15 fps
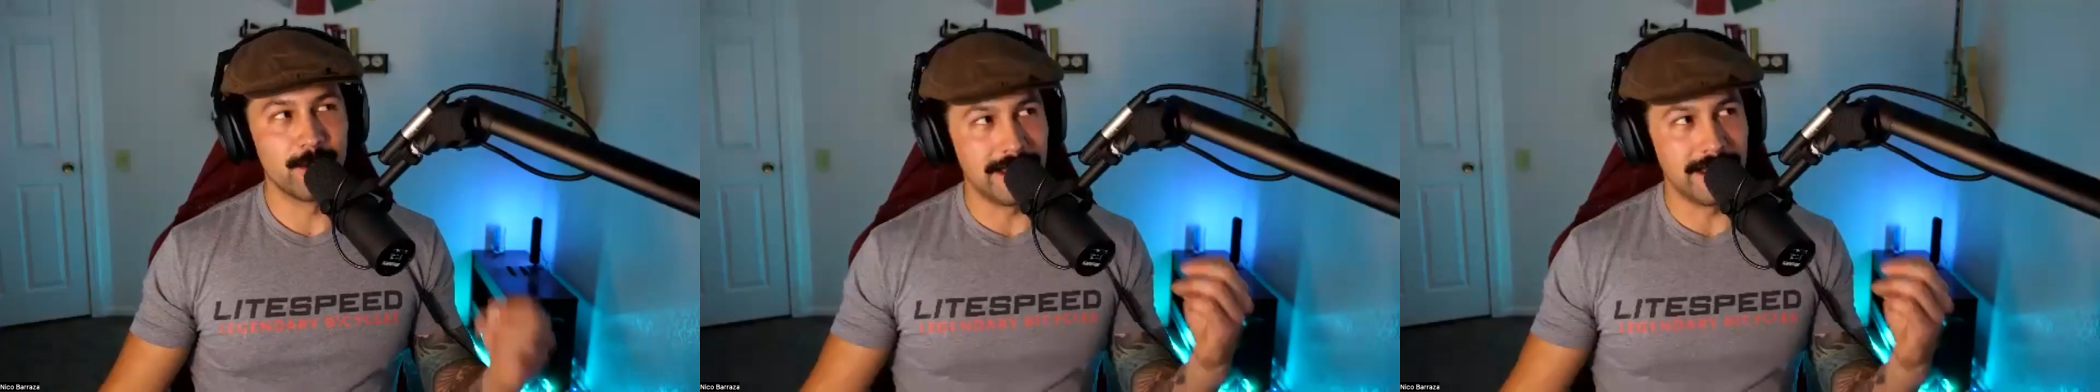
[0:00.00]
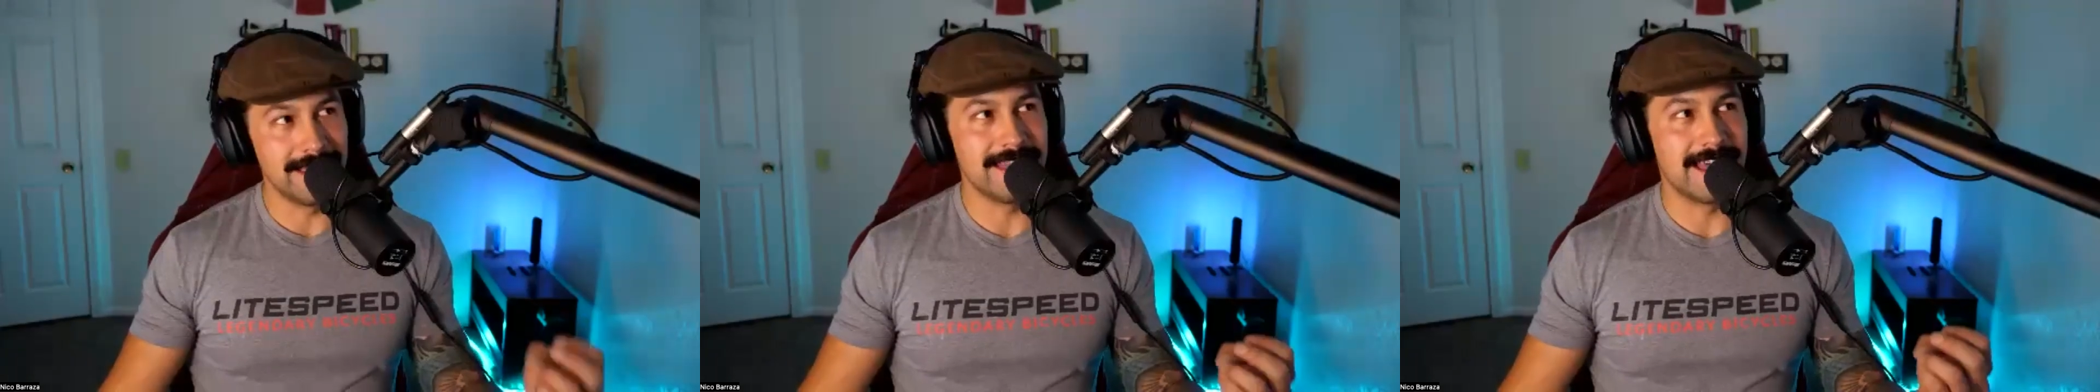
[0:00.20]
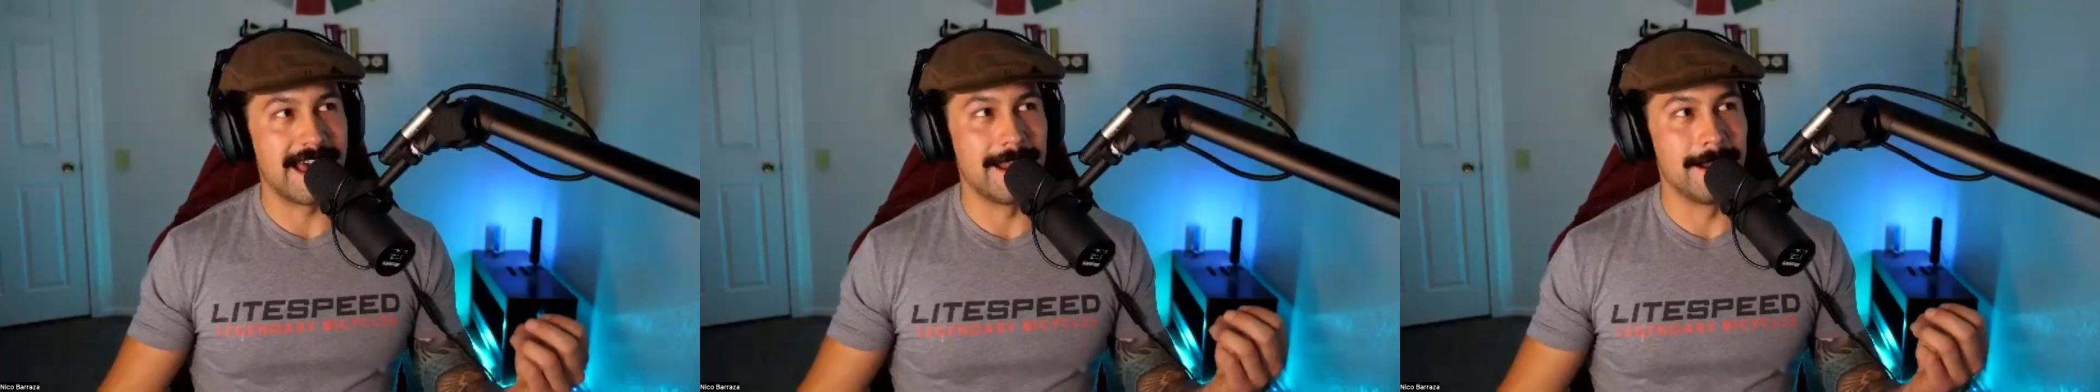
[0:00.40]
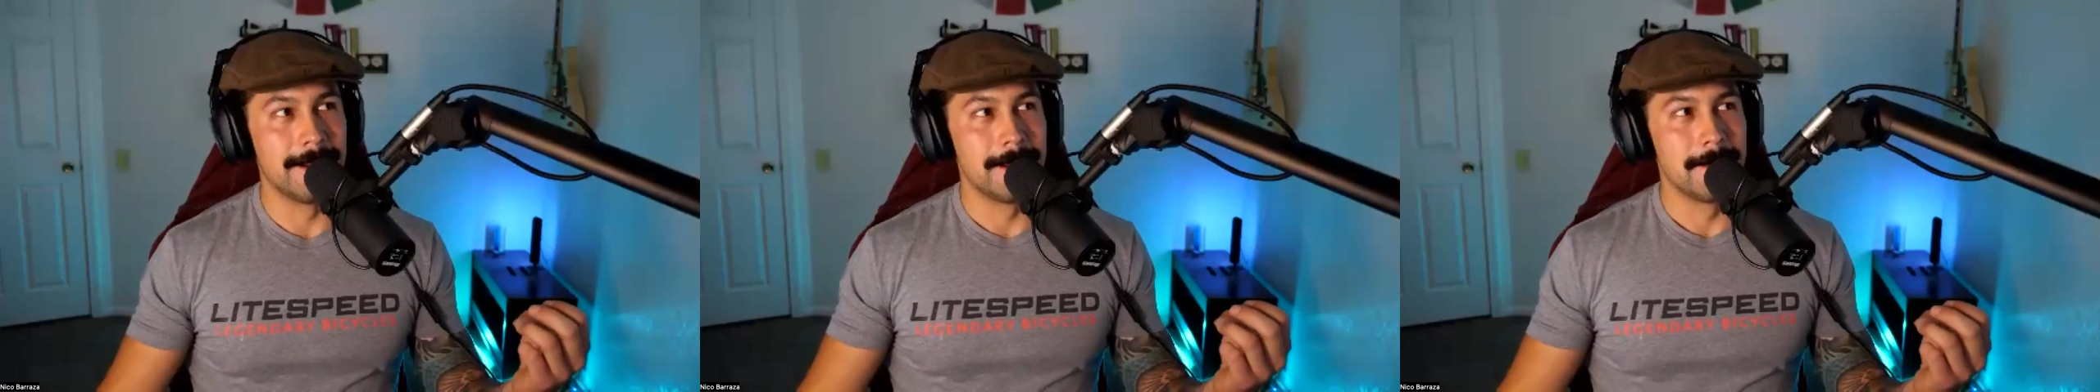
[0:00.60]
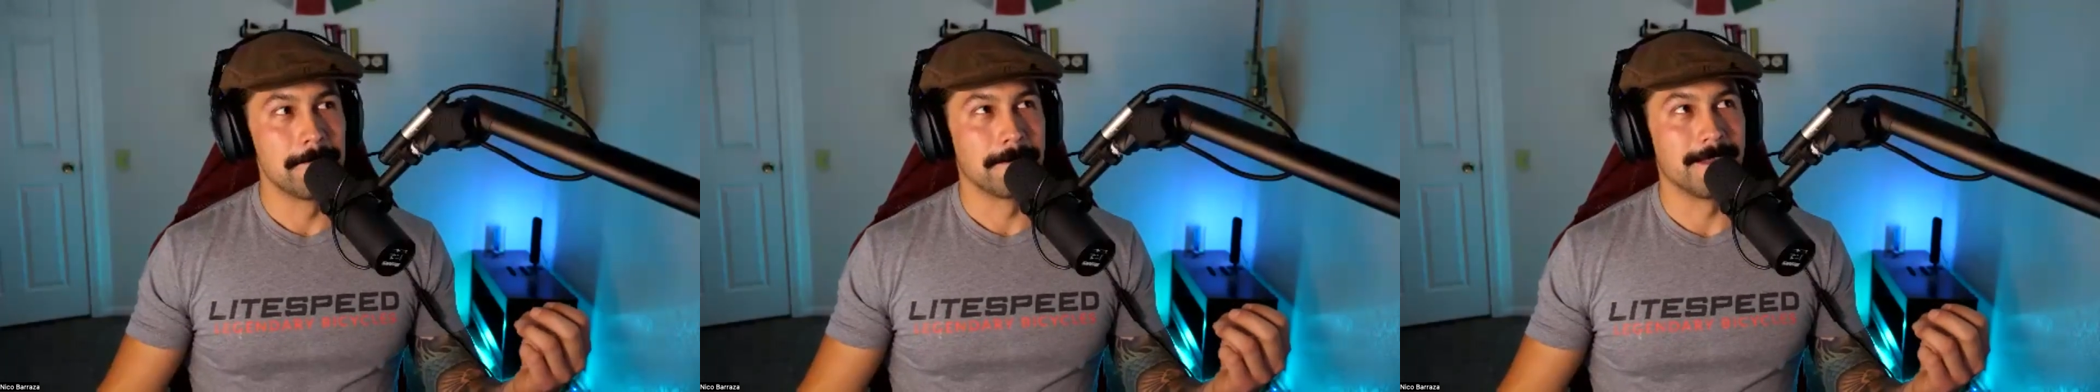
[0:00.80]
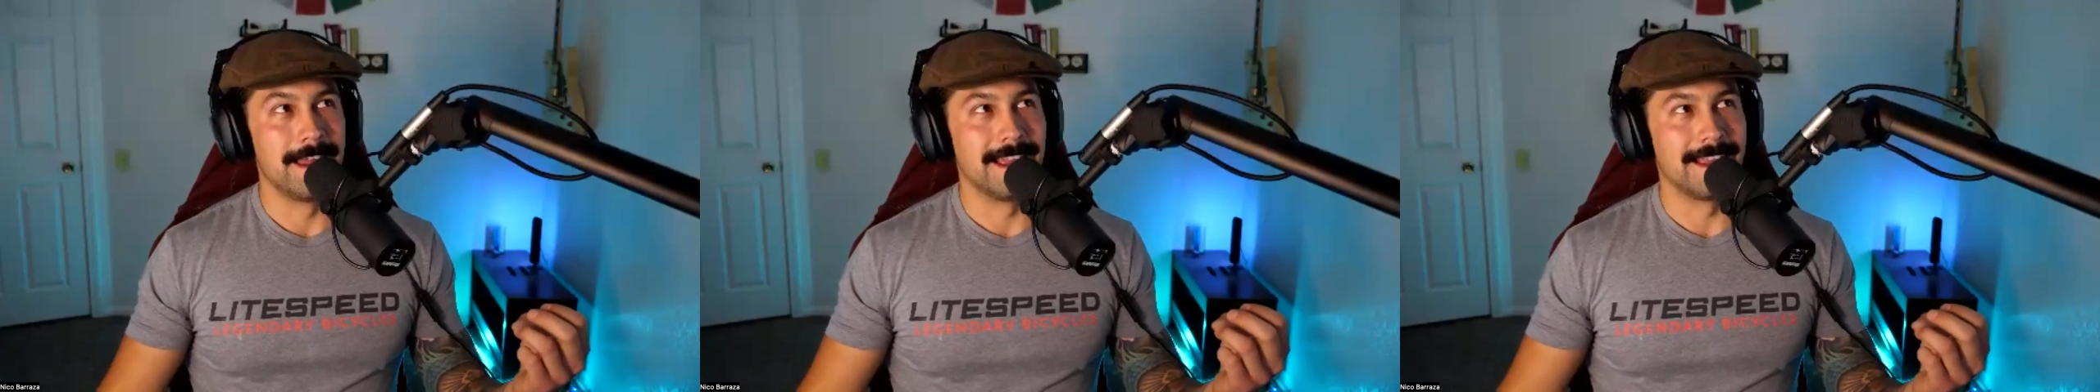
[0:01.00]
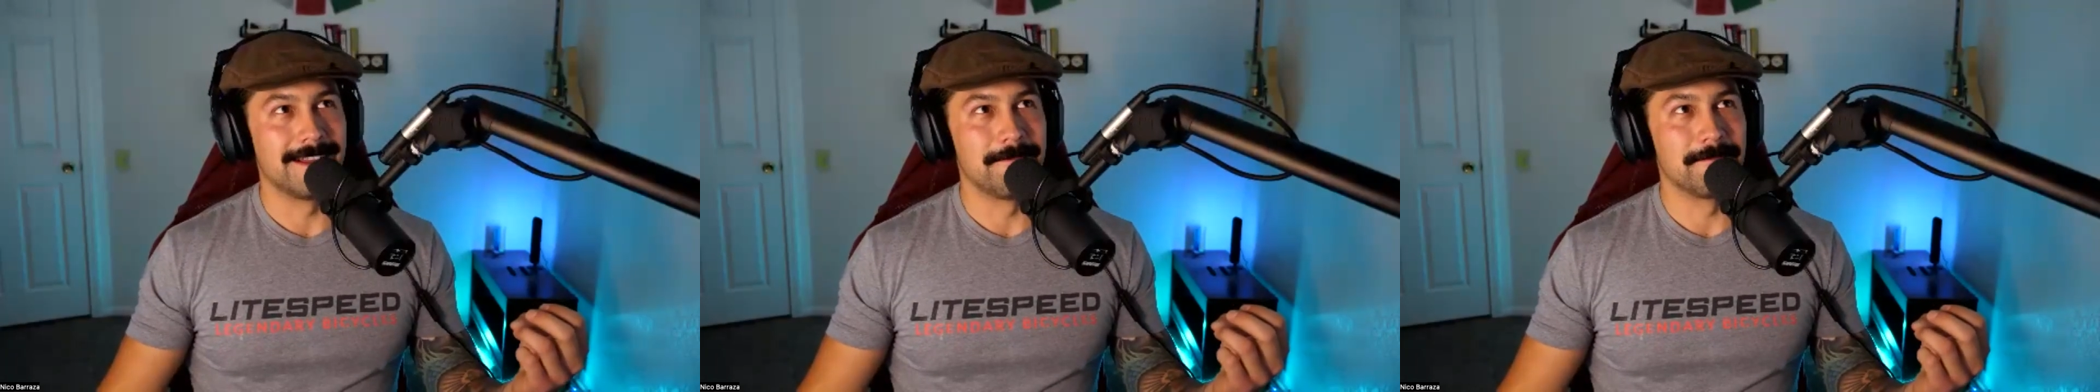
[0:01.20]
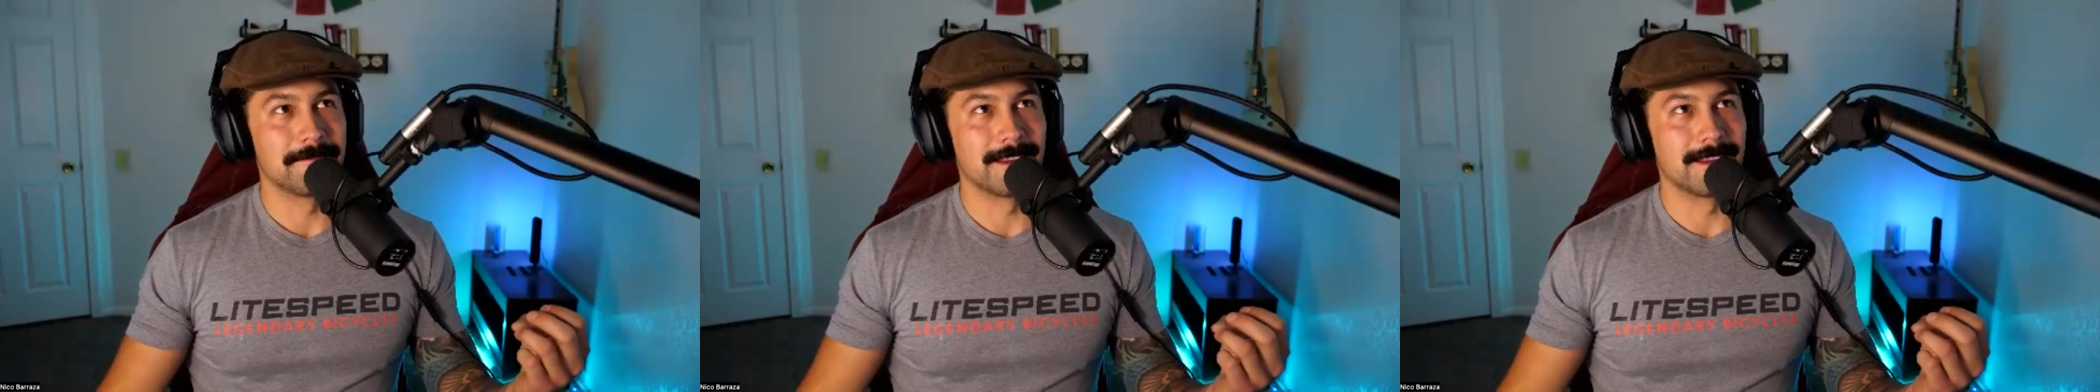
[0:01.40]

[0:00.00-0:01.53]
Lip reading: in that, like,